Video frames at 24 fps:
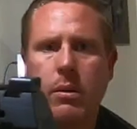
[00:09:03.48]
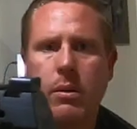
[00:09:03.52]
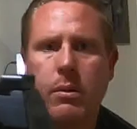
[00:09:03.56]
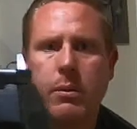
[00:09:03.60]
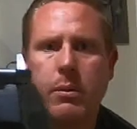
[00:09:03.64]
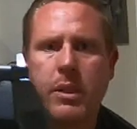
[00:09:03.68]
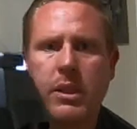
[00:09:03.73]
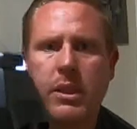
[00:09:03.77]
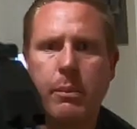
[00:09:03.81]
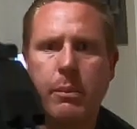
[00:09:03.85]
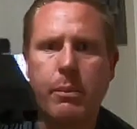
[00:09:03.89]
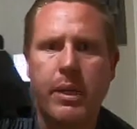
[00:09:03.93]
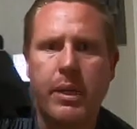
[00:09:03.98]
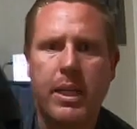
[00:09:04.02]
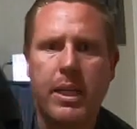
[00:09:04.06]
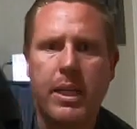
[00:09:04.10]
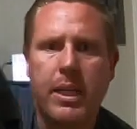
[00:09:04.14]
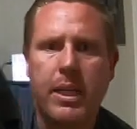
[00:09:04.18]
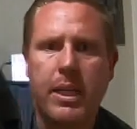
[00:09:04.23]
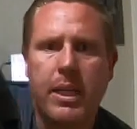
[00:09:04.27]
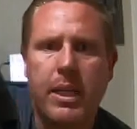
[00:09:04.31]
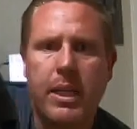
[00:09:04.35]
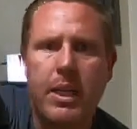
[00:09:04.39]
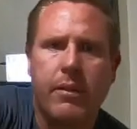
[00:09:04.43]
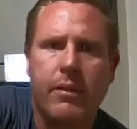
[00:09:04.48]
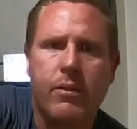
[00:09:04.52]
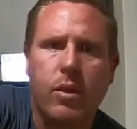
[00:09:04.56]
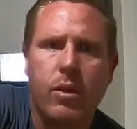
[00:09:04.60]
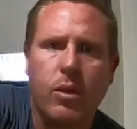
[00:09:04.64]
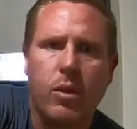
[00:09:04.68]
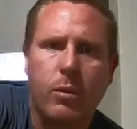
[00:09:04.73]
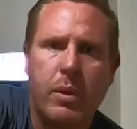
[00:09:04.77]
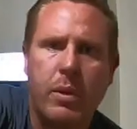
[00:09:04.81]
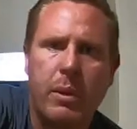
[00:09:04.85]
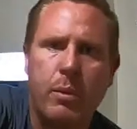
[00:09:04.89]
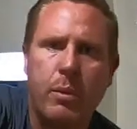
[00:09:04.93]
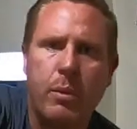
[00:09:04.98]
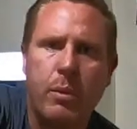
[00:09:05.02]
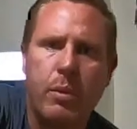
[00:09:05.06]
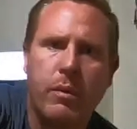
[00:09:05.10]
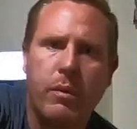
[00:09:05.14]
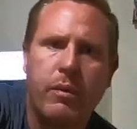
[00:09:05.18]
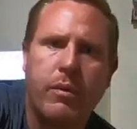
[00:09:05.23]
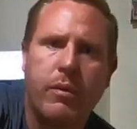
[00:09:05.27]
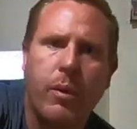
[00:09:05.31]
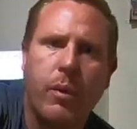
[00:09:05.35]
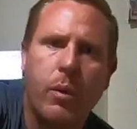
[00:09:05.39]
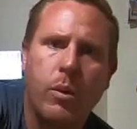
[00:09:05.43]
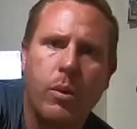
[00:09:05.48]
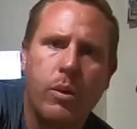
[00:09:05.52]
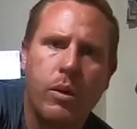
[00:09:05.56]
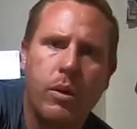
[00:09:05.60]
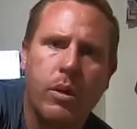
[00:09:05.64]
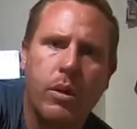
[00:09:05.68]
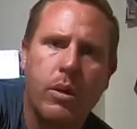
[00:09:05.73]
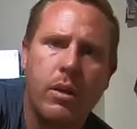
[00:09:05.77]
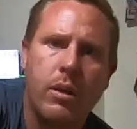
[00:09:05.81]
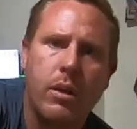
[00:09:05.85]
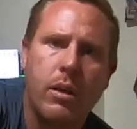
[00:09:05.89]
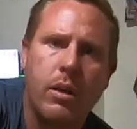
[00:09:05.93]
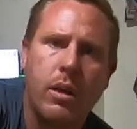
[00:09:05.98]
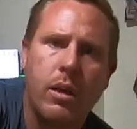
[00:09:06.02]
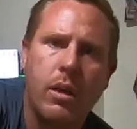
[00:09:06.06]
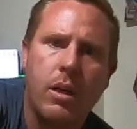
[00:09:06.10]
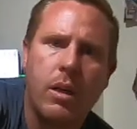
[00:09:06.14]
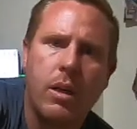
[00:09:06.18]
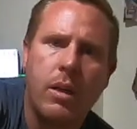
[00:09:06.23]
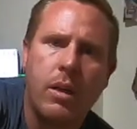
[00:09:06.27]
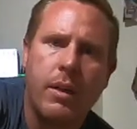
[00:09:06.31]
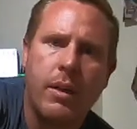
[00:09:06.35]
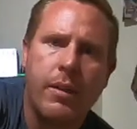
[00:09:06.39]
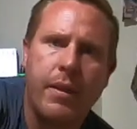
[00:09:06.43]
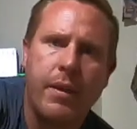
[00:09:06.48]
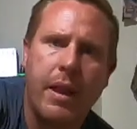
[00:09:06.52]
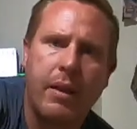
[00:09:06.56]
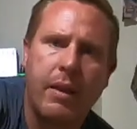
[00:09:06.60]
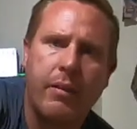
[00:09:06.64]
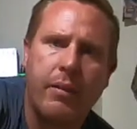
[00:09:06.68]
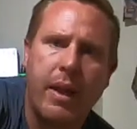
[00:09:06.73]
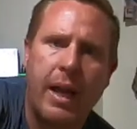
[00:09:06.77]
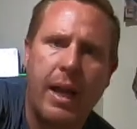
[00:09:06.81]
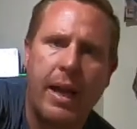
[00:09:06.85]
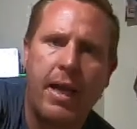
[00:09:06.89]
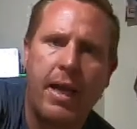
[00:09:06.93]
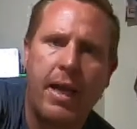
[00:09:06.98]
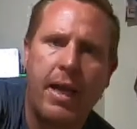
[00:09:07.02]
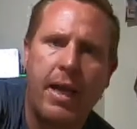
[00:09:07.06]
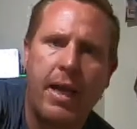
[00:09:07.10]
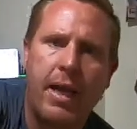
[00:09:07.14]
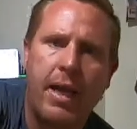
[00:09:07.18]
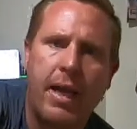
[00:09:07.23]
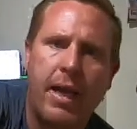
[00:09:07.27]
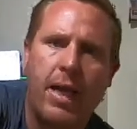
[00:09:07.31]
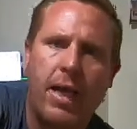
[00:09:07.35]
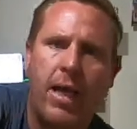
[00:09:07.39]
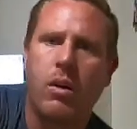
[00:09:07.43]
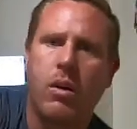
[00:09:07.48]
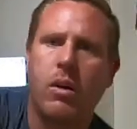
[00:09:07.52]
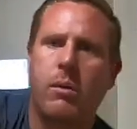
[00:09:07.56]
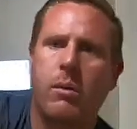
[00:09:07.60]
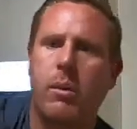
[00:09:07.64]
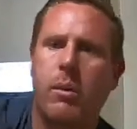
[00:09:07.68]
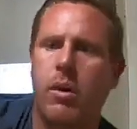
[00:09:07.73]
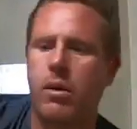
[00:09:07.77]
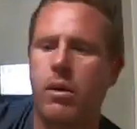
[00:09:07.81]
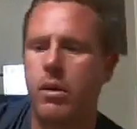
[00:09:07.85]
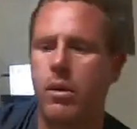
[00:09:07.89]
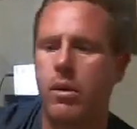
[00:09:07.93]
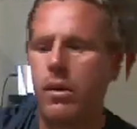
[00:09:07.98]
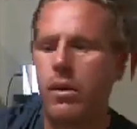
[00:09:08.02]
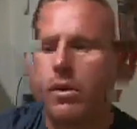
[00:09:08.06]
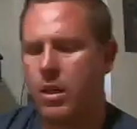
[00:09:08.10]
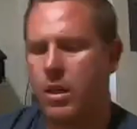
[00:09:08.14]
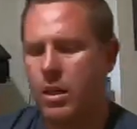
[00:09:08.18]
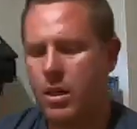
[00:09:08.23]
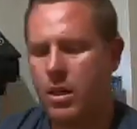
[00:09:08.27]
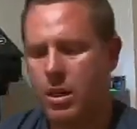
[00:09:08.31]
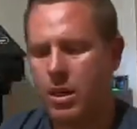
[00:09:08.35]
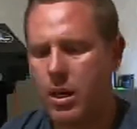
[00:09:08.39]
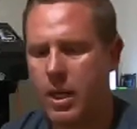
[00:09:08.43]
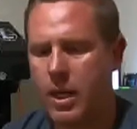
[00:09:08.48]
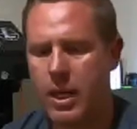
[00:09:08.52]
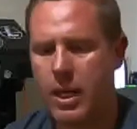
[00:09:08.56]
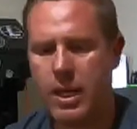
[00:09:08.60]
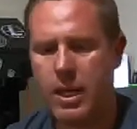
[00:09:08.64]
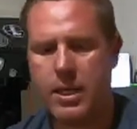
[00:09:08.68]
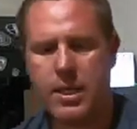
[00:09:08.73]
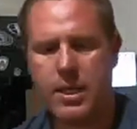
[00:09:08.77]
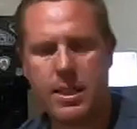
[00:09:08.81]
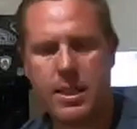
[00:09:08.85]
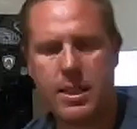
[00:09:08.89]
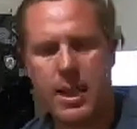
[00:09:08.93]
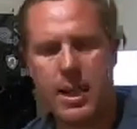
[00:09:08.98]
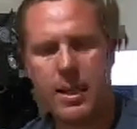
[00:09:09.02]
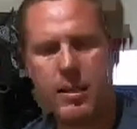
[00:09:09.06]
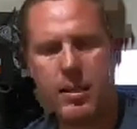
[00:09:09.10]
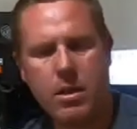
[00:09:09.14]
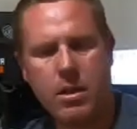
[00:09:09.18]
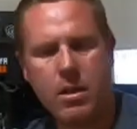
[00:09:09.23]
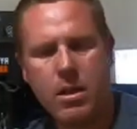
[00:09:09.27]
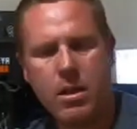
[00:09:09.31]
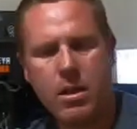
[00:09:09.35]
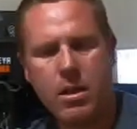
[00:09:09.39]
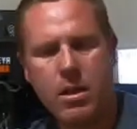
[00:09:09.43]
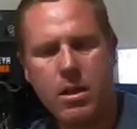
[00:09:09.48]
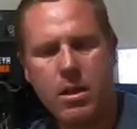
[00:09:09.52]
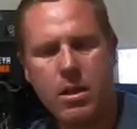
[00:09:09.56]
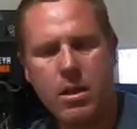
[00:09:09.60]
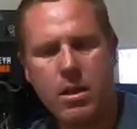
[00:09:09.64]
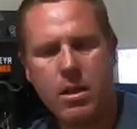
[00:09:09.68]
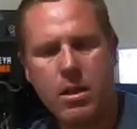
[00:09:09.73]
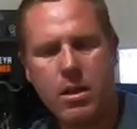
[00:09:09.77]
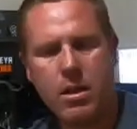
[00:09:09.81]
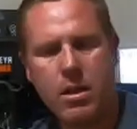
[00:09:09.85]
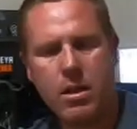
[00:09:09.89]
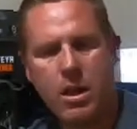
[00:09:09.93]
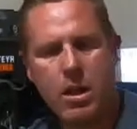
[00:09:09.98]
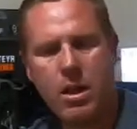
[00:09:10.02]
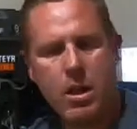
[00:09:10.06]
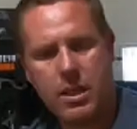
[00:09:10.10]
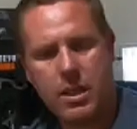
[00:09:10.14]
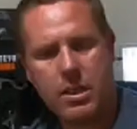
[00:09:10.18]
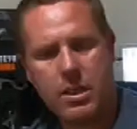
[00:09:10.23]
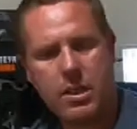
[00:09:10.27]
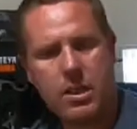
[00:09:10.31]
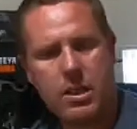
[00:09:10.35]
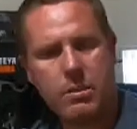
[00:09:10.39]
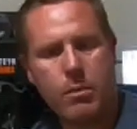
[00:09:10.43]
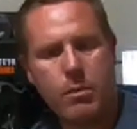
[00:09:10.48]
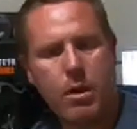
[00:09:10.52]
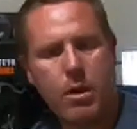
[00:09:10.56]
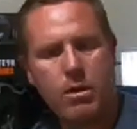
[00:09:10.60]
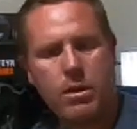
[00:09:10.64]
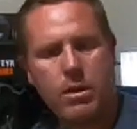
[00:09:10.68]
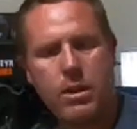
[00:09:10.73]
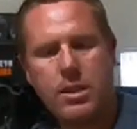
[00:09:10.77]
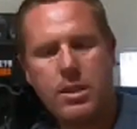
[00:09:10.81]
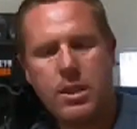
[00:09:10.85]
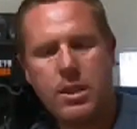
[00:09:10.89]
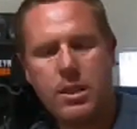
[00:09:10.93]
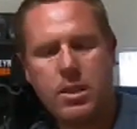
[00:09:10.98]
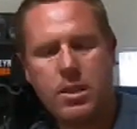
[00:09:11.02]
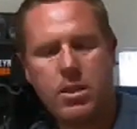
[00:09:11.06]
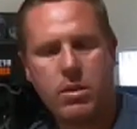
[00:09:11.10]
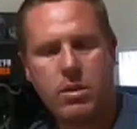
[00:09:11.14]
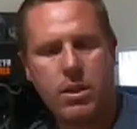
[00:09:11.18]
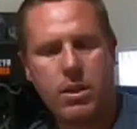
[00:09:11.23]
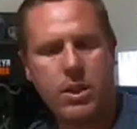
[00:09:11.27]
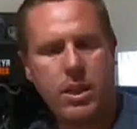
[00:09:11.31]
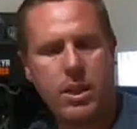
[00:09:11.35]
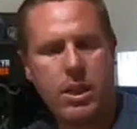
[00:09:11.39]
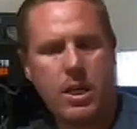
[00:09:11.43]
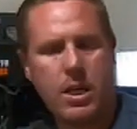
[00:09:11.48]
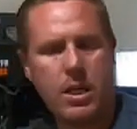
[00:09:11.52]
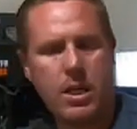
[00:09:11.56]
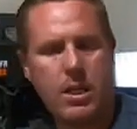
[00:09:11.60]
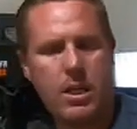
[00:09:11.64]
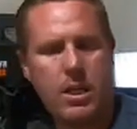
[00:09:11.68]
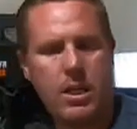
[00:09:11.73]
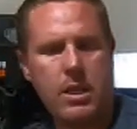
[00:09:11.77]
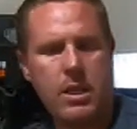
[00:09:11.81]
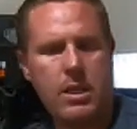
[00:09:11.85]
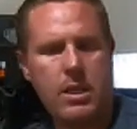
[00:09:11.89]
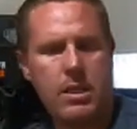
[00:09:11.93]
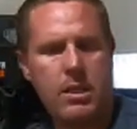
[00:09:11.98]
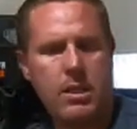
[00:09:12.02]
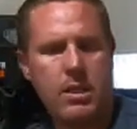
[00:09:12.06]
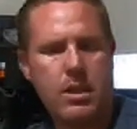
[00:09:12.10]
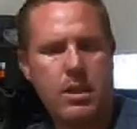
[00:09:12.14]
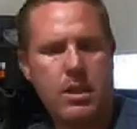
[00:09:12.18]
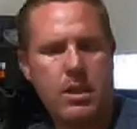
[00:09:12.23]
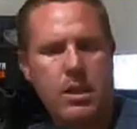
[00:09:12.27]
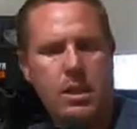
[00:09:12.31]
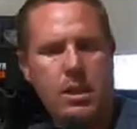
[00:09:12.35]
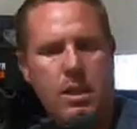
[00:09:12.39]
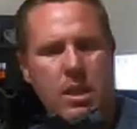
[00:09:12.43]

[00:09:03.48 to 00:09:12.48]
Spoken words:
But the big thing that I've told people before that have out RmRing a Steyr, as small as this Trijicon is,